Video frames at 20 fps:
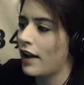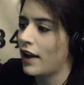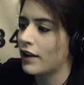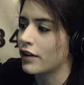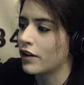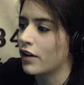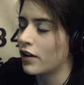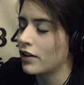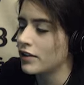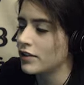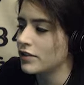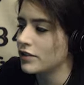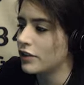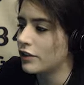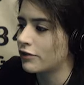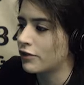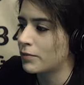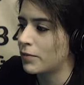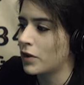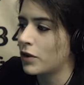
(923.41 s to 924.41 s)
and gardens
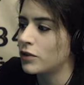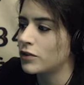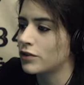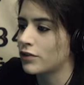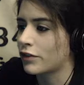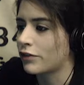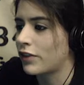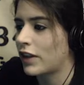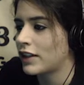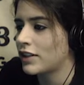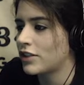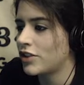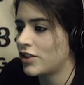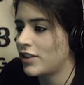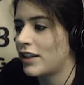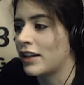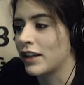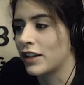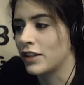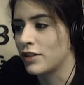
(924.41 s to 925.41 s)
of repose,
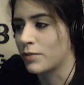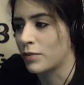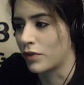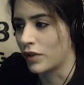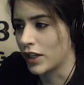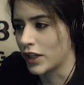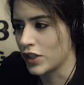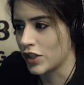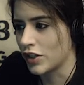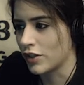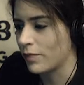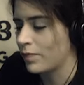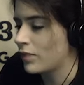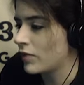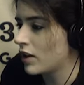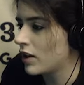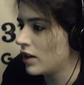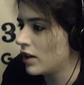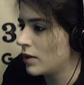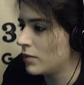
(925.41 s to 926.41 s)
reflection, and inspiration.
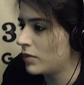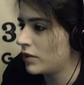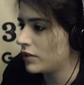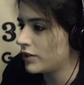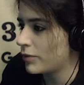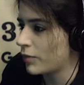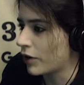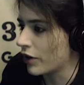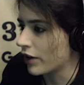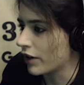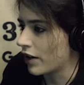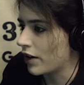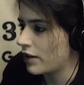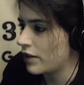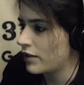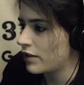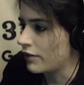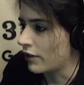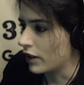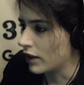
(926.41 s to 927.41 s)
Posey Park,
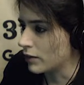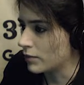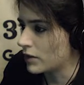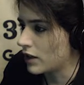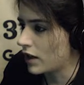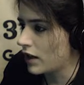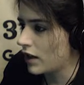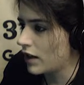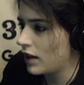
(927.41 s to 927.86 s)
undeveloped.